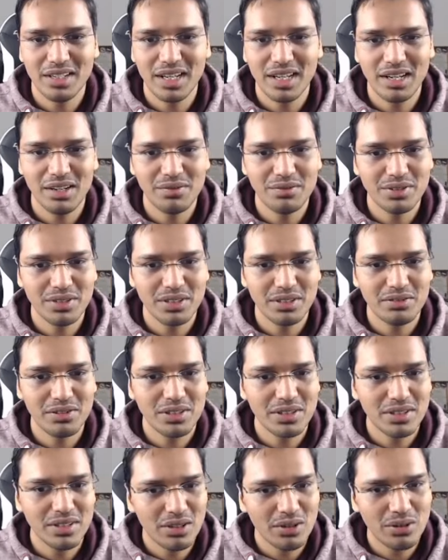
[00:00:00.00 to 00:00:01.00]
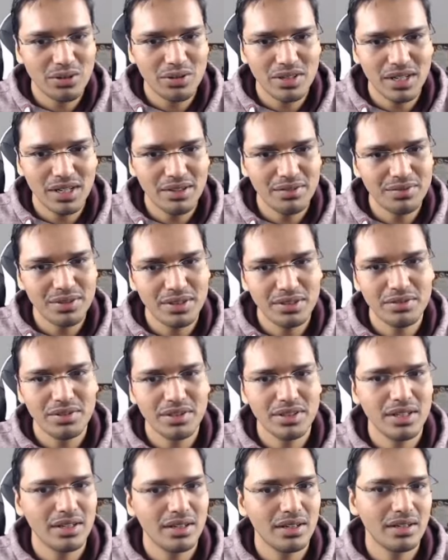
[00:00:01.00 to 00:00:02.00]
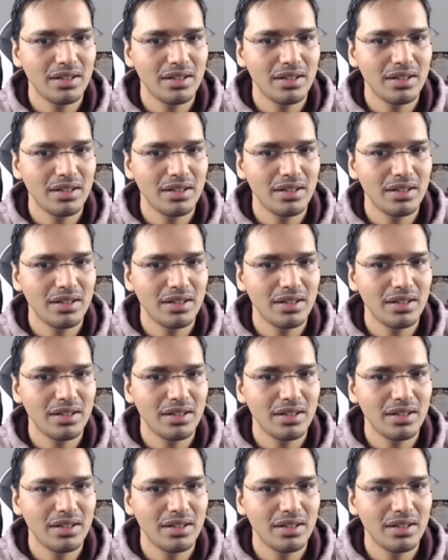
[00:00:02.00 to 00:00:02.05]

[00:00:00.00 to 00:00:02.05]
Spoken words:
f7, all f7,